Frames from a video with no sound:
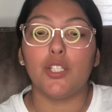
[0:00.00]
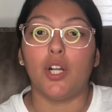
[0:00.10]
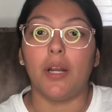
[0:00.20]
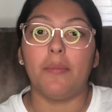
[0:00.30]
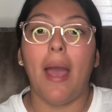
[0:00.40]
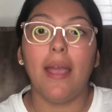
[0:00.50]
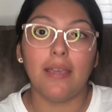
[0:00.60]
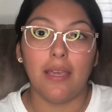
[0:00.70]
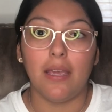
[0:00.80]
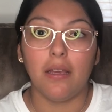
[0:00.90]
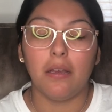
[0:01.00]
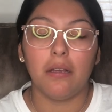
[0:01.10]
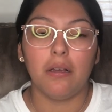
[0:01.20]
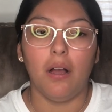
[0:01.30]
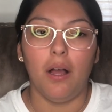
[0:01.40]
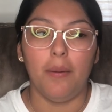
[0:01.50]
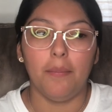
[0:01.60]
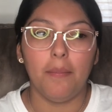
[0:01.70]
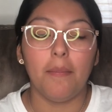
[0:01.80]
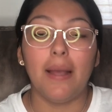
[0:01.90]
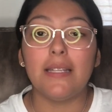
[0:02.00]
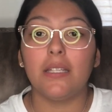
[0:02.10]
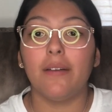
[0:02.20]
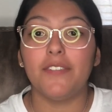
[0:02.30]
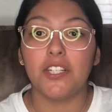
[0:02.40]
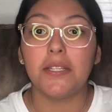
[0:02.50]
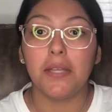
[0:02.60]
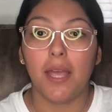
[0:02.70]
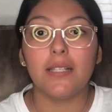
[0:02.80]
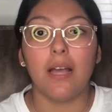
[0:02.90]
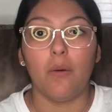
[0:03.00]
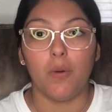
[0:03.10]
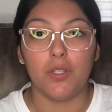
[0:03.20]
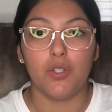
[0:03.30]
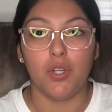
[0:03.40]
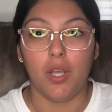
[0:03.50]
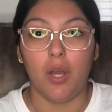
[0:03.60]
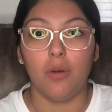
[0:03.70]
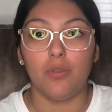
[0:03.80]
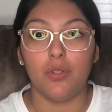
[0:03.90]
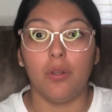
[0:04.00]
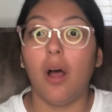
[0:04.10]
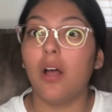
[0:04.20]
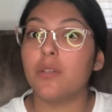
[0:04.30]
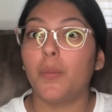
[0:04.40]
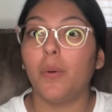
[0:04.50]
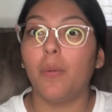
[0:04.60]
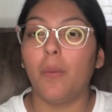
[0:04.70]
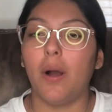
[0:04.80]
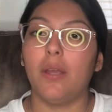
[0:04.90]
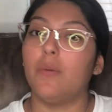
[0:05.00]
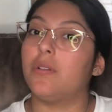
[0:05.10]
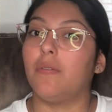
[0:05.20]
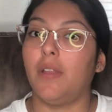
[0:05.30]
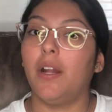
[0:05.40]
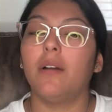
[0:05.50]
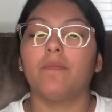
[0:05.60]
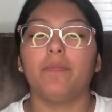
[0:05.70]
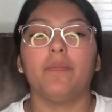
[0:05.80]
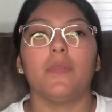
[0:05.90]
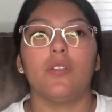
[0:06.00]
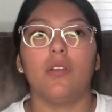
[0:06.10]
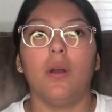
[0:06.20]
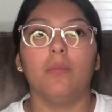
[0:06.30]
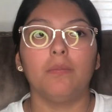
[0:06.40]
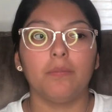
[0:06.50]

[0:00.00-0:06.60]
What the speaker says: started packing my stuff just in case I was to go to the hospital while he was over there. So